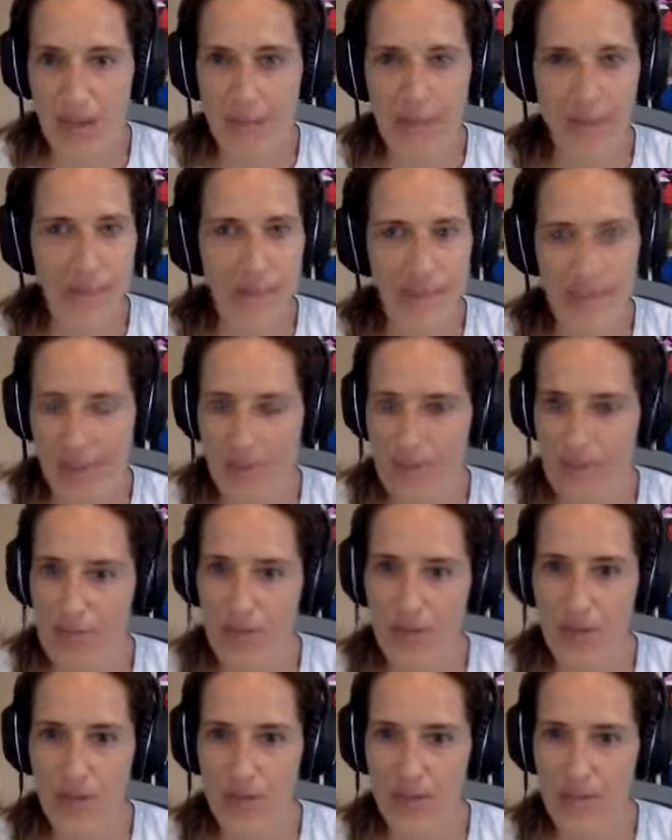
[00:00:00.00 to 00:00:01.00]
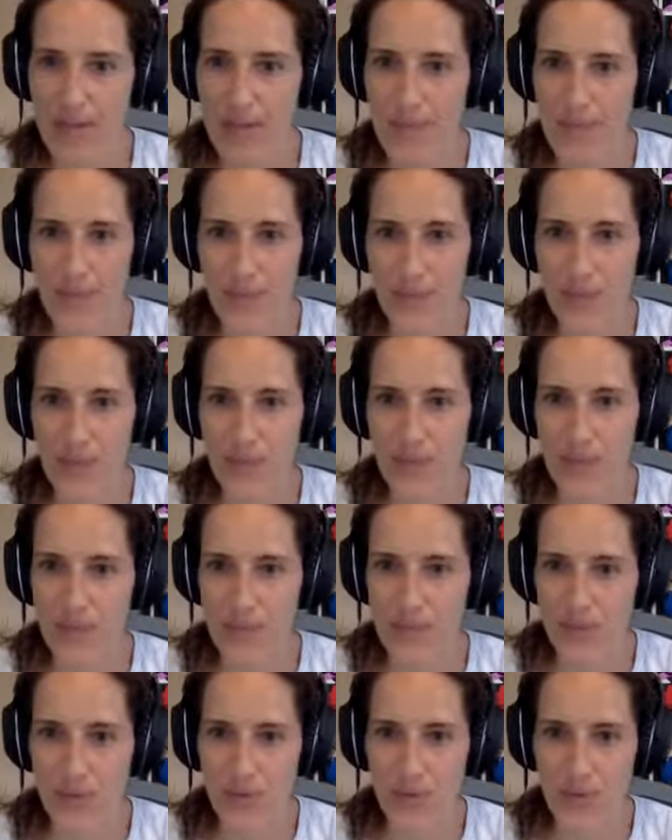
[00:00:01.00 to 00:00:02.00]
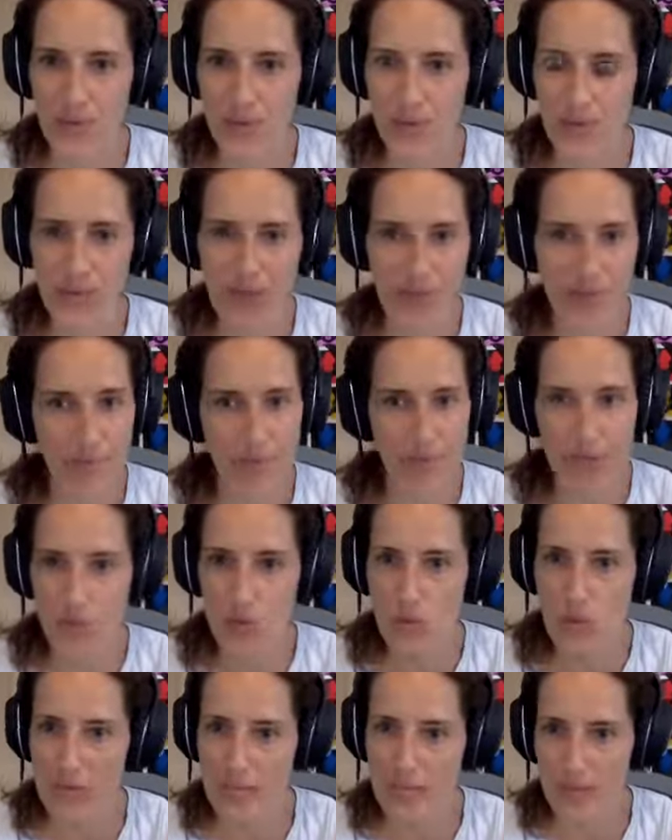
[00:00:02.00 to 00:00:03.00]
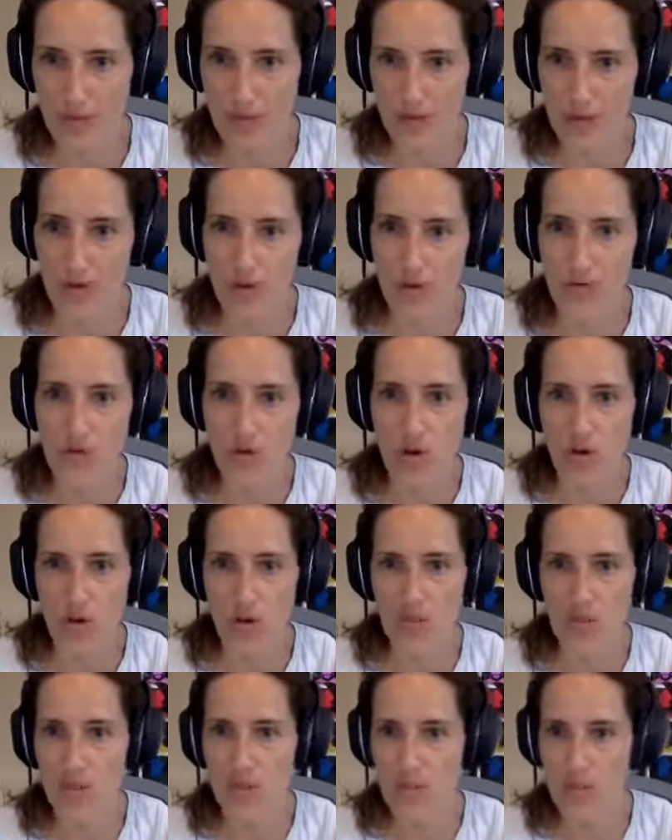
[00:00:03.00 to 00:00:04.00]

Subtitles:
pandemic, what happened to you, the numbers went down, of course.